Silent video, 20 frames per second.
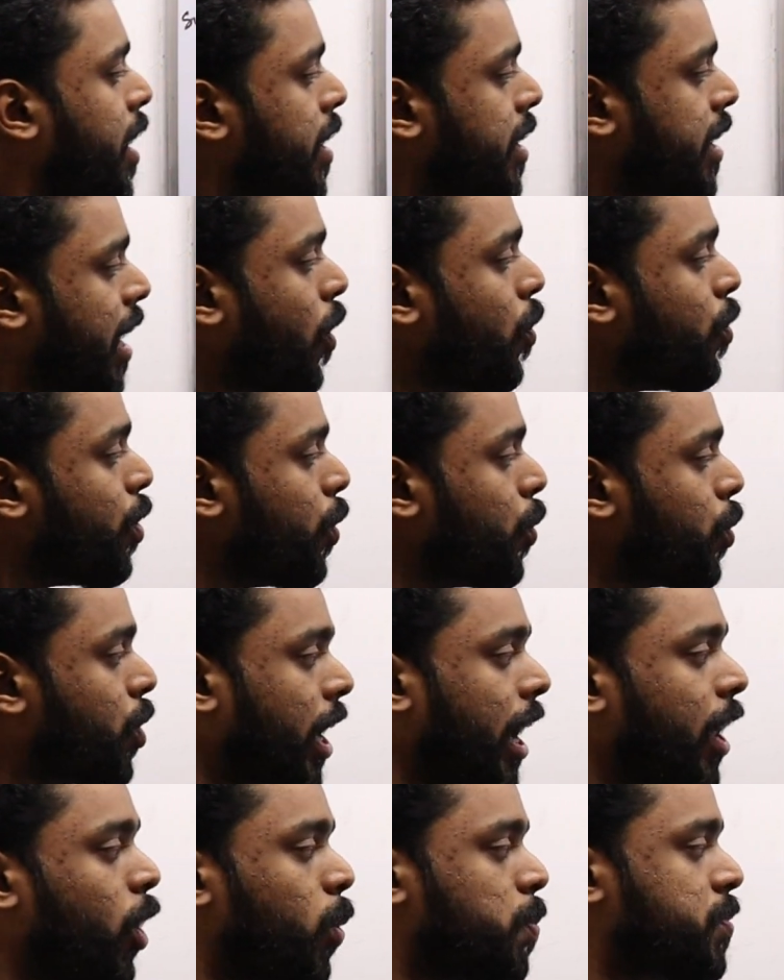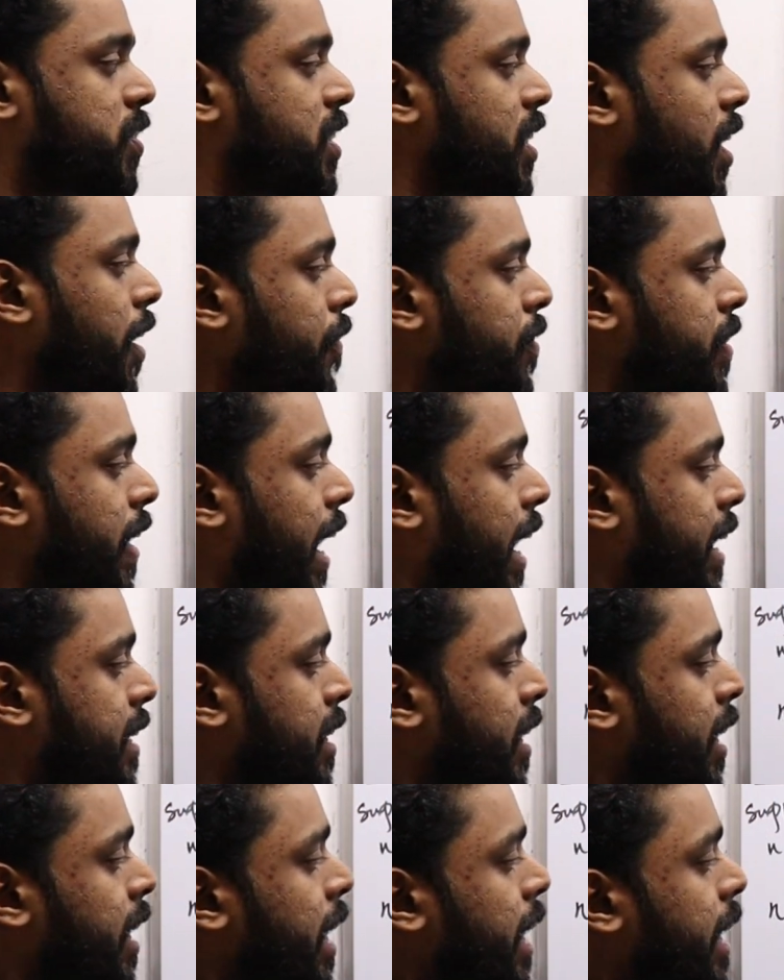now you can observe
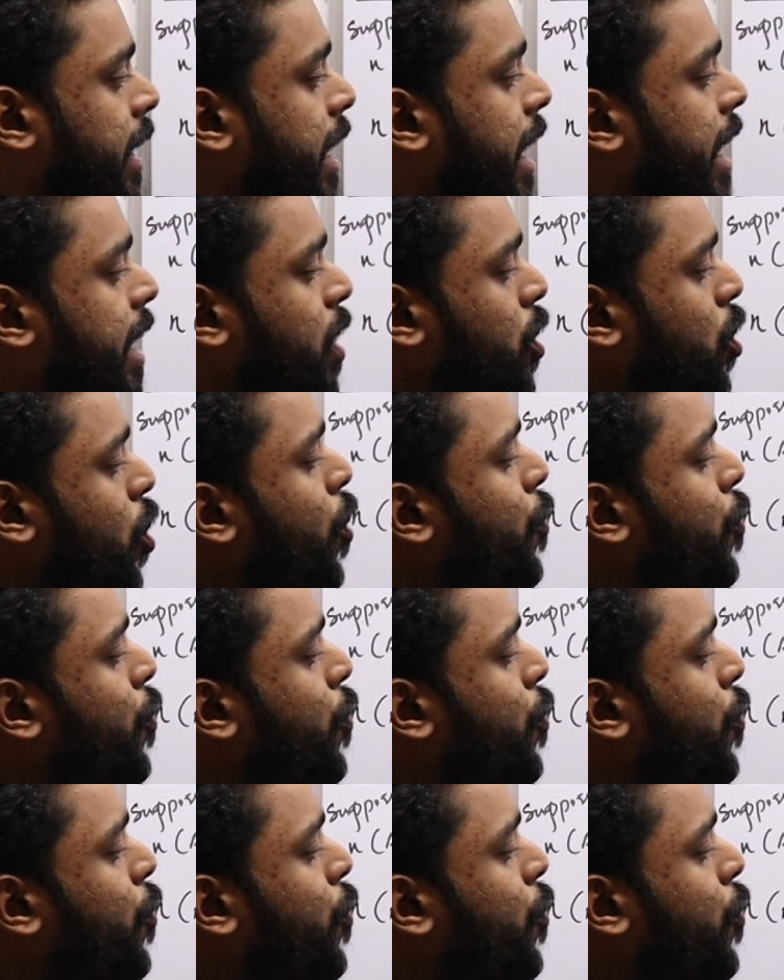that n